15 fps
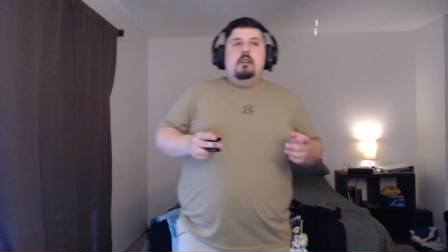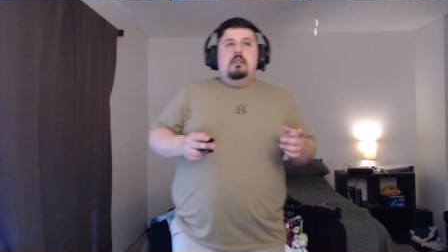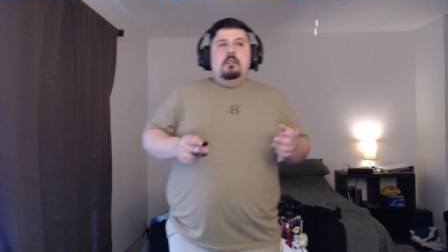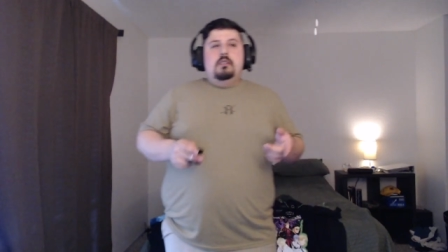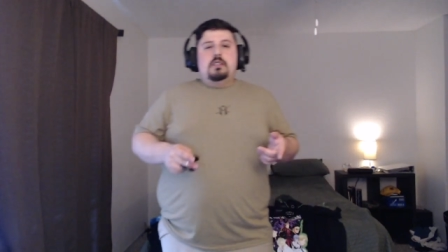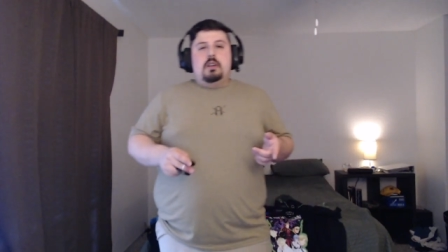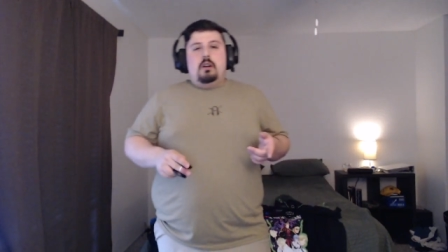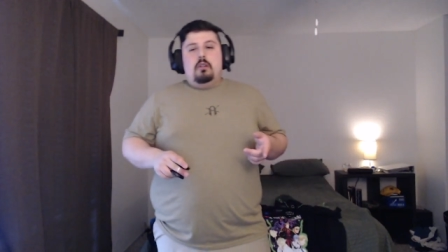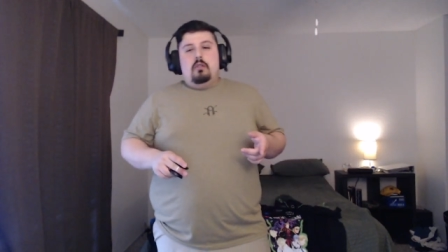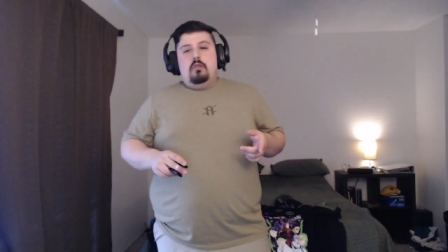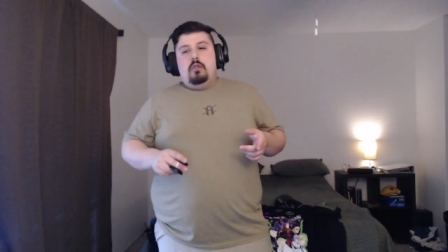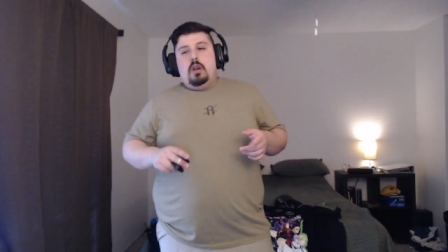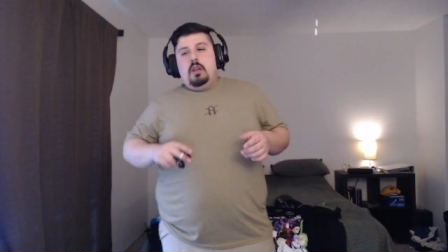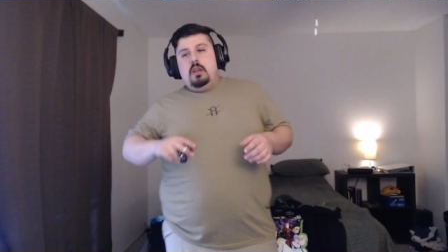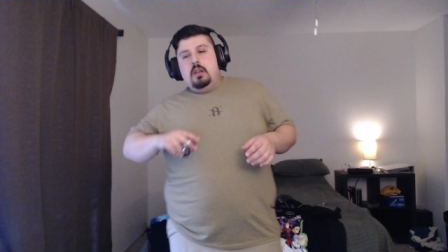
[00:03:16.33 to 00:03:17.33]

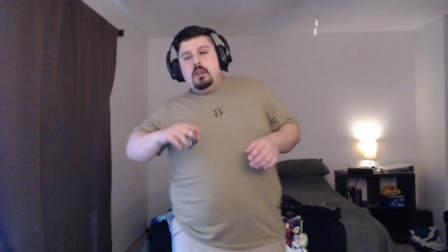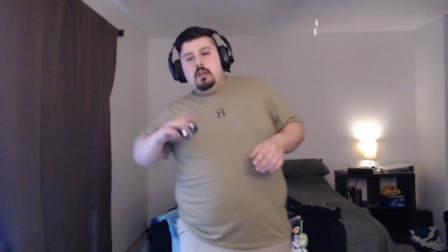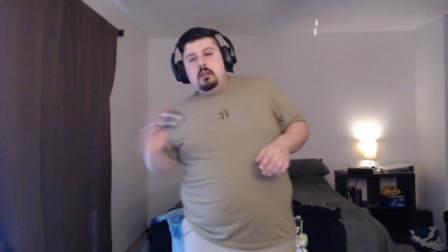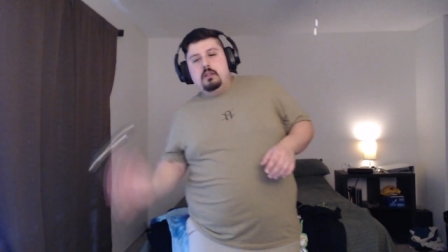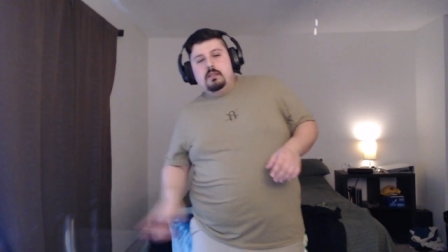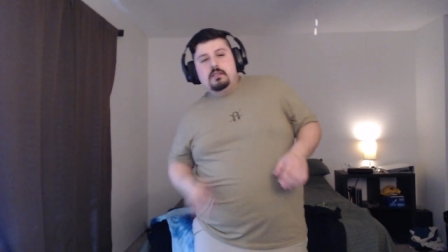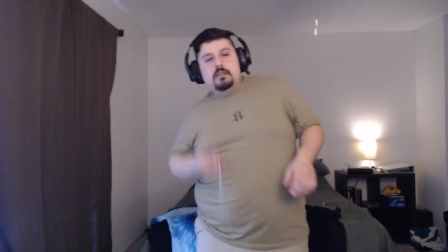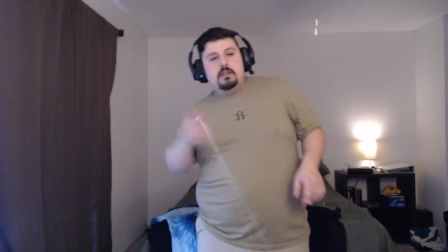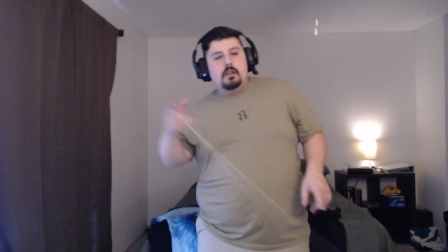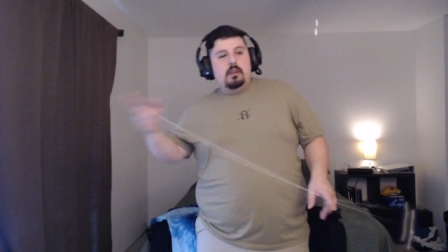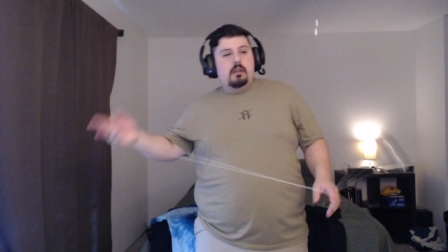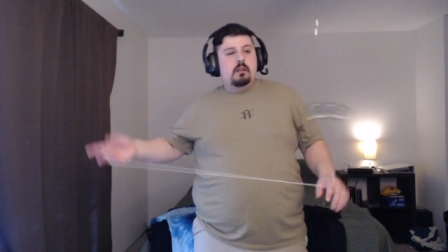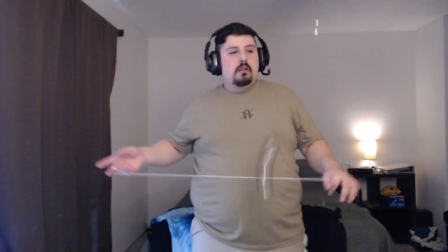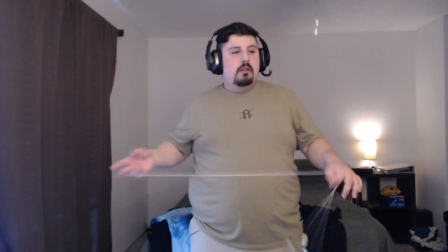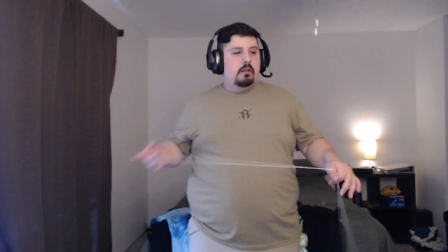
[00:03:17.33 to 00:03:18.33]
So let's
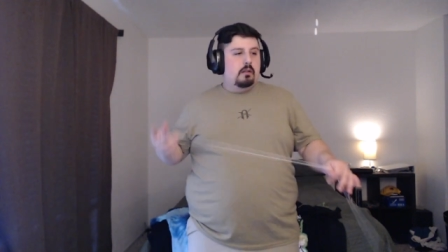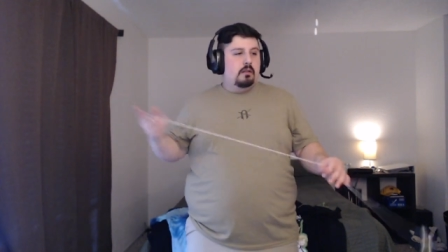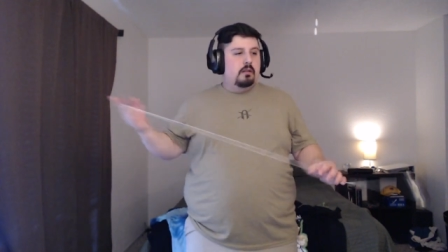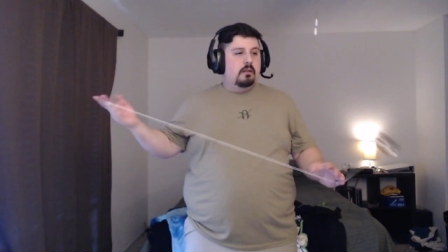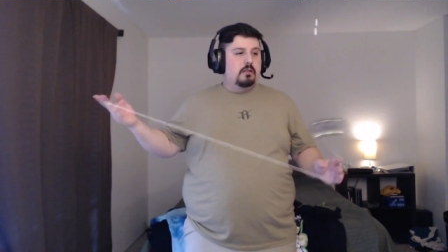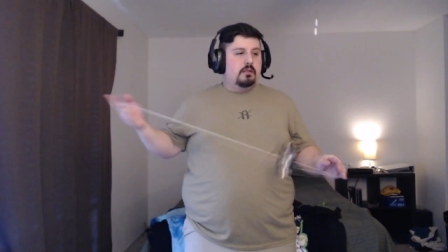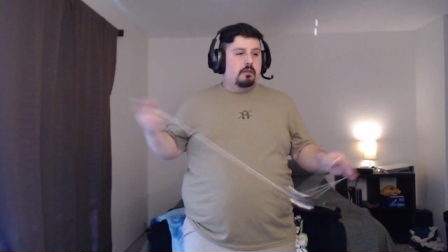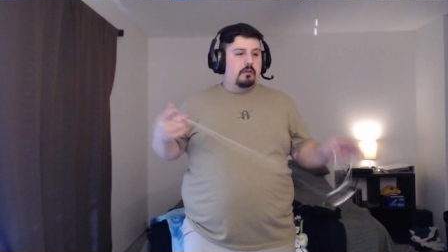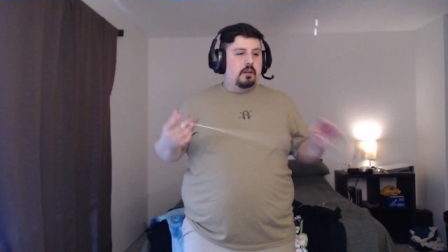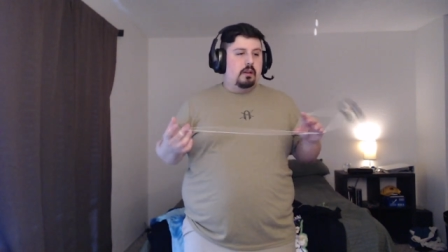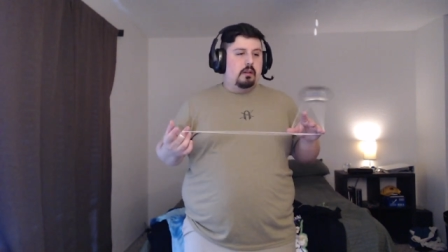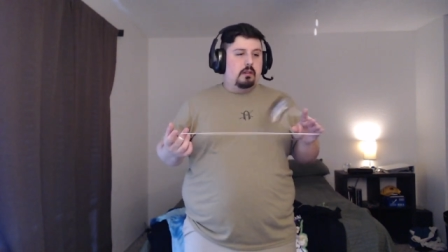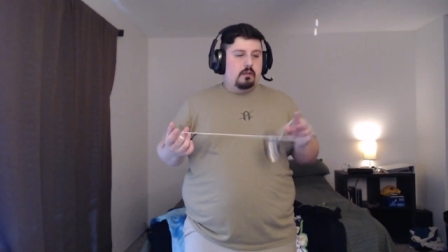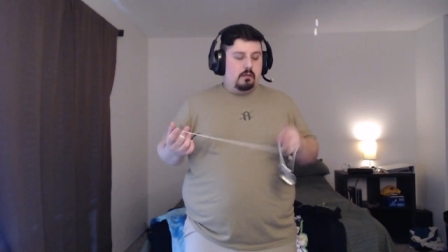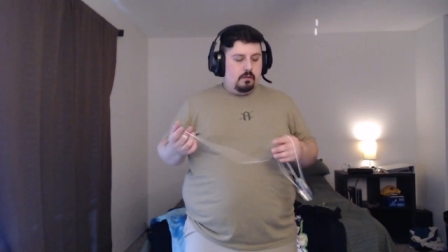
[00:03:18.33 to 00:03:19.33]
see. So we've
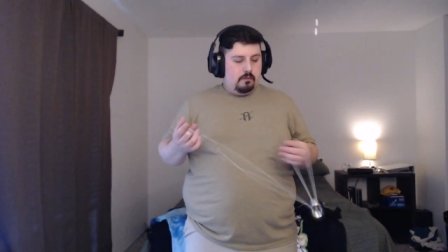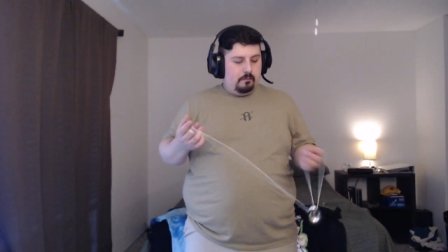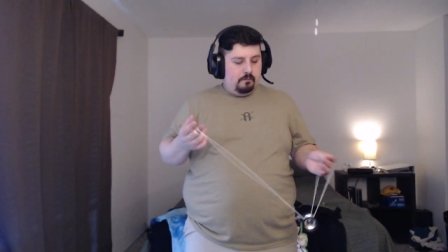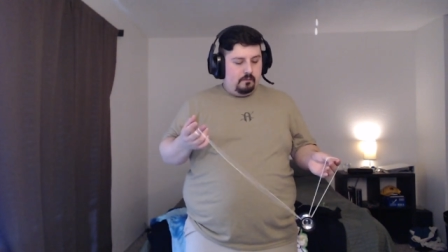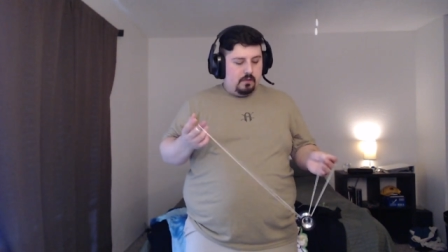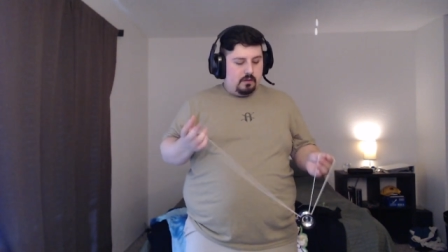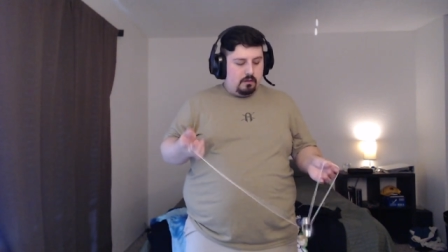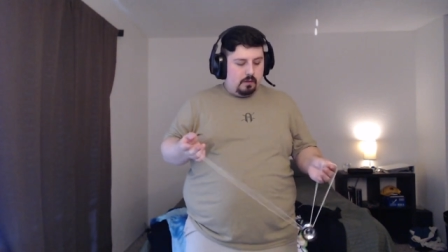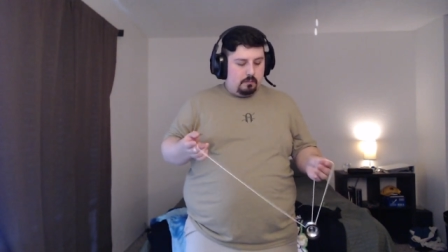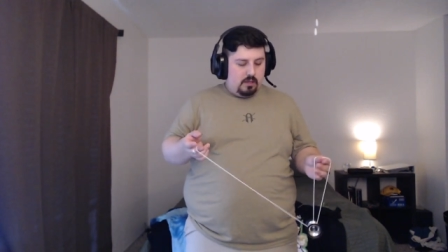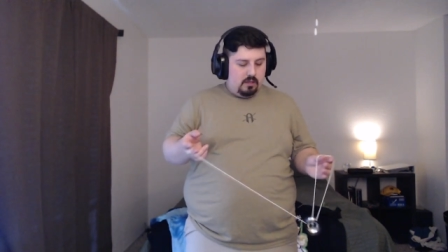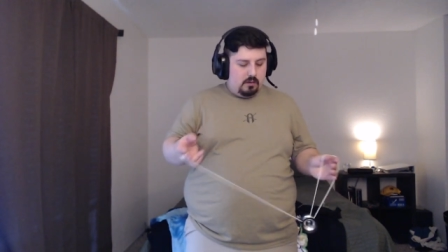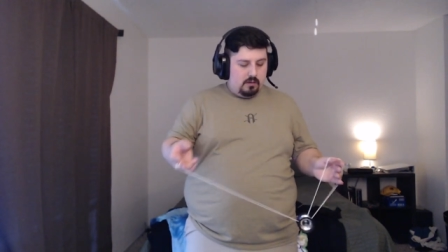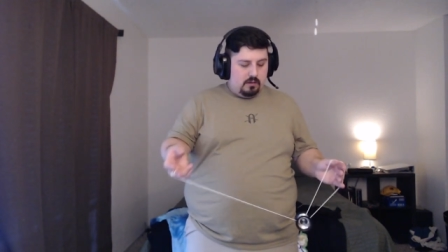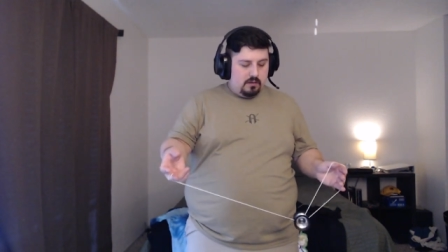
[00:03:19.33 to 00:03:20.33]
got the
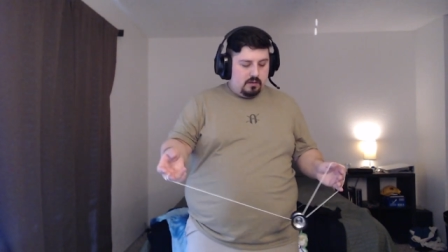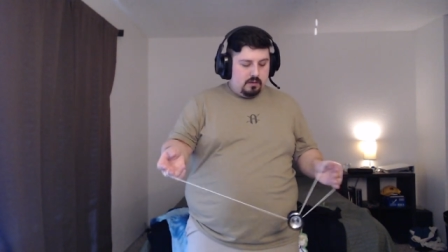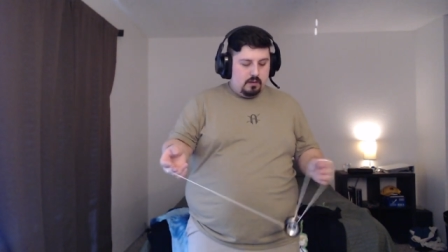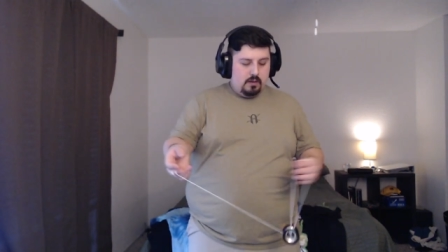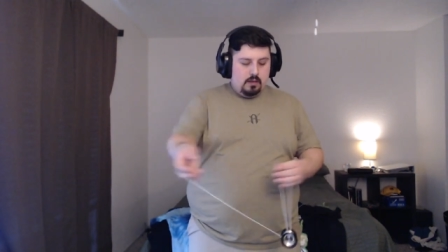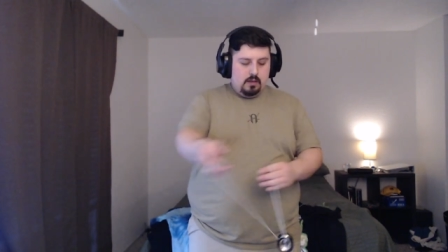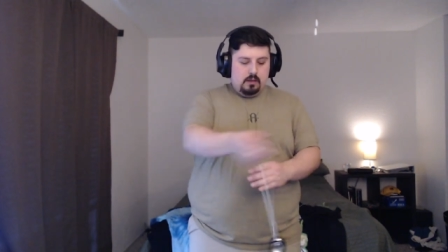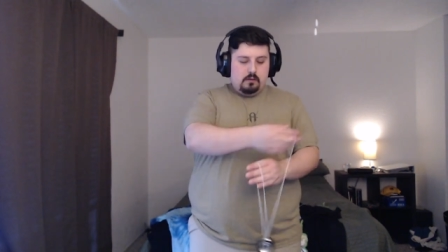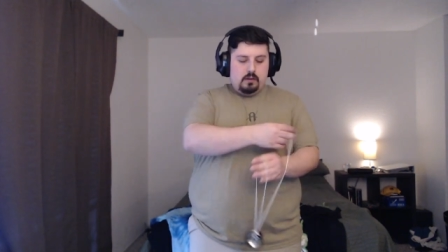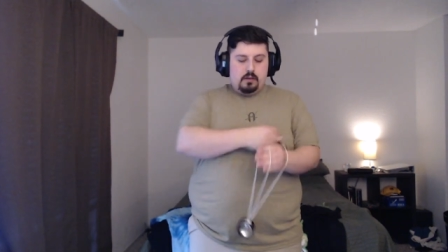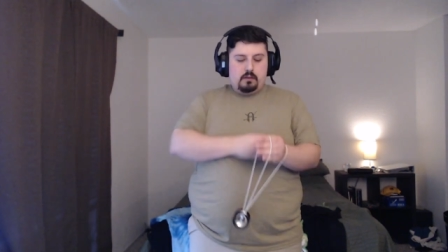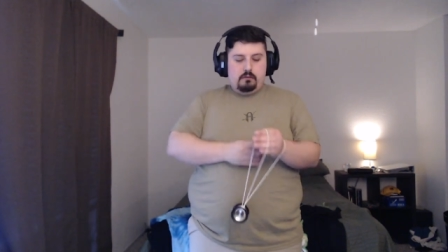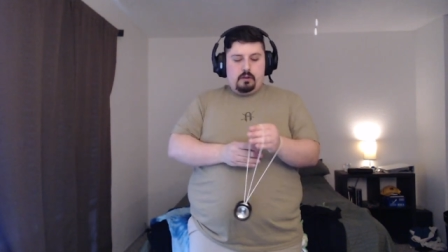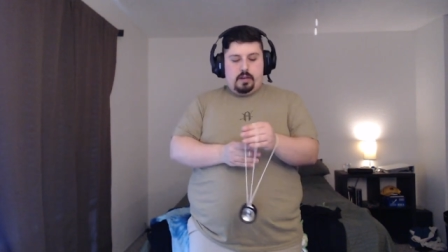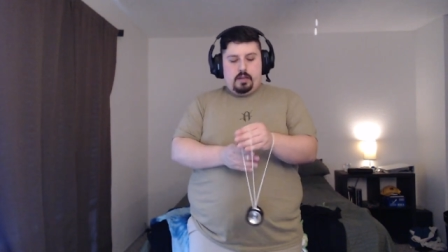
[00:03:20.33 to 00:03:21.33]
trapeze, got
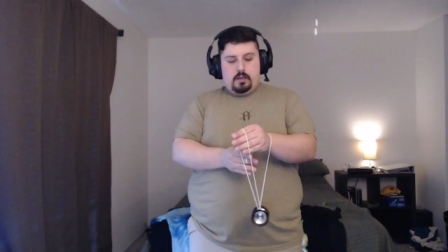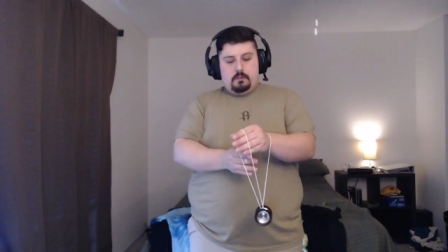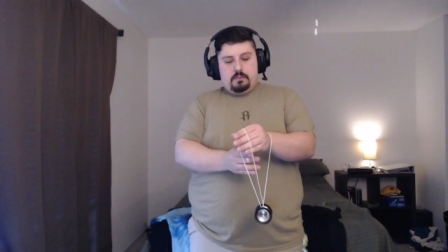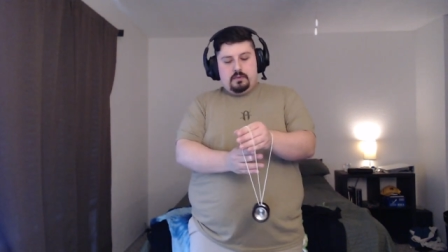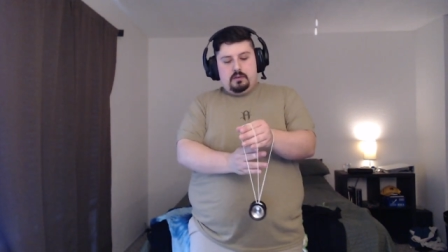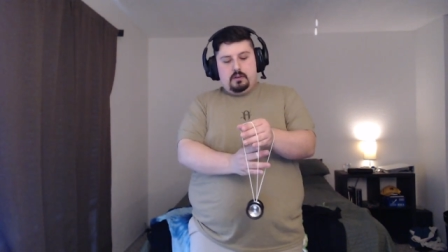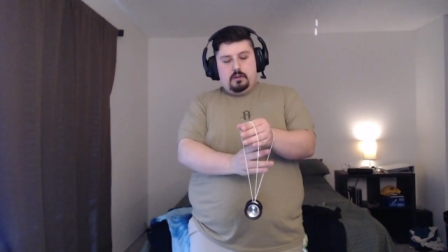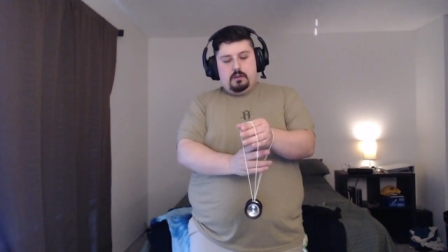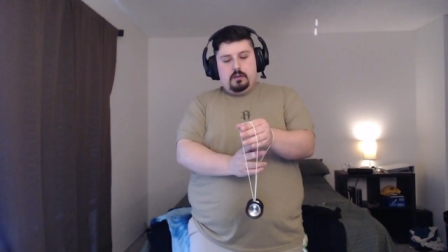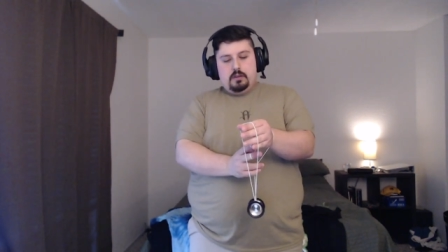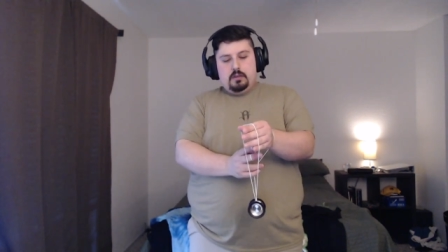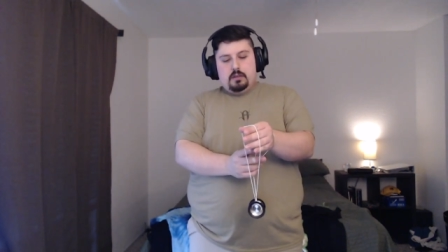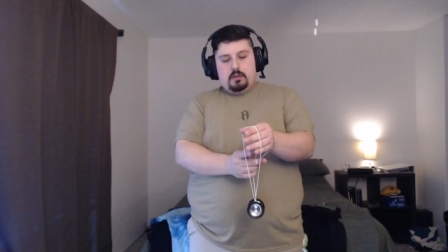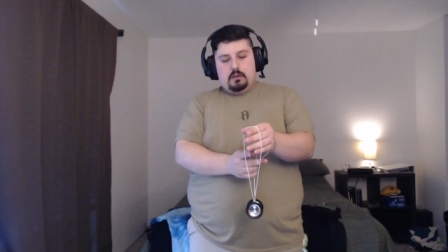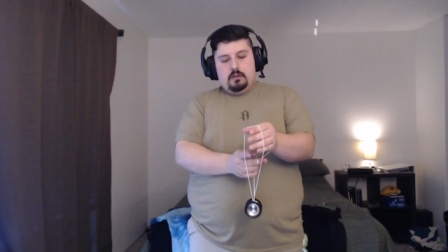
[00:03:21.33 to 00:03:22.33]
the wrap, you're going to
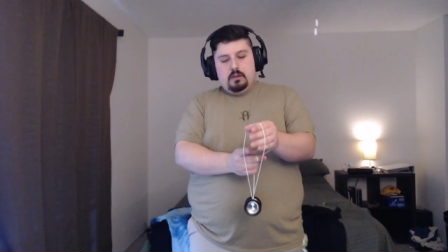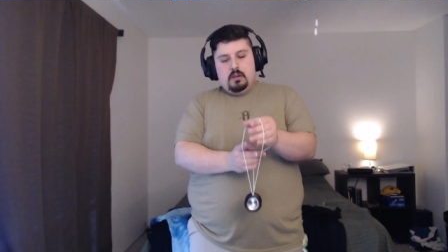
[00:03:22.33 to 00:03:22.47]
hook,